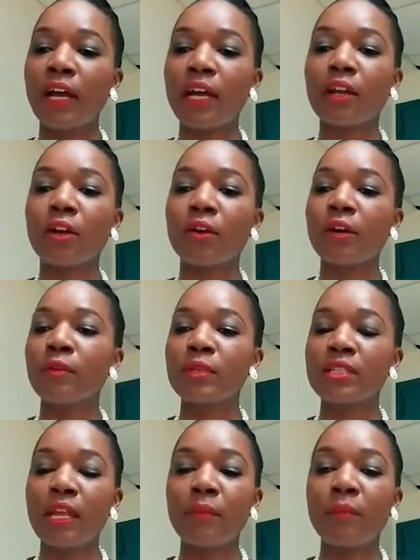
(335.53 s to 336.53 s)
anger and
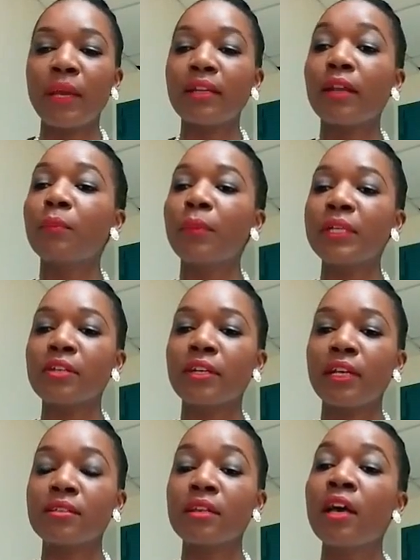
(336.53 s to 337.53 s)
resentment and
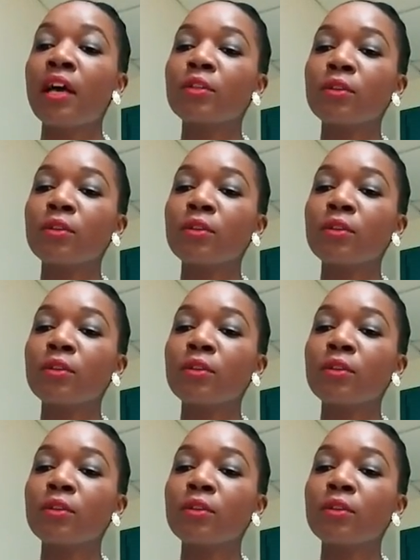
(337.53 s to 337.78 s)
bitterness